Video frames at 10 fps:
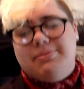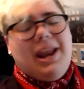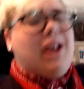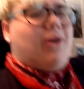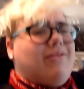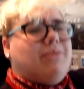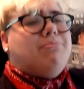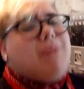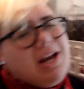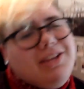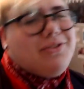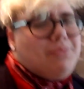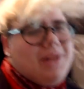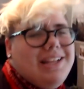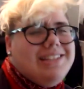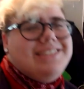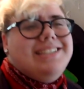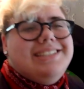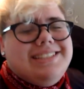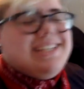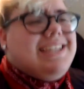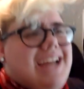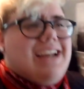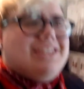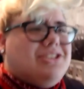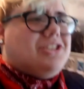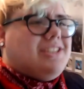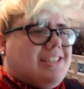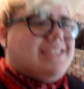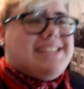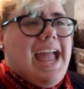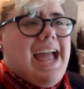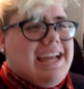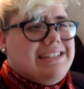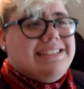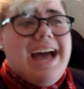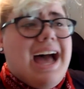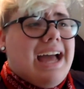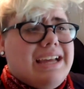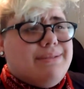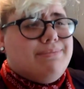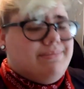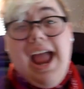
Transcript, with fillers: but I don't have the money for Playlist DC, and it's just a sad time.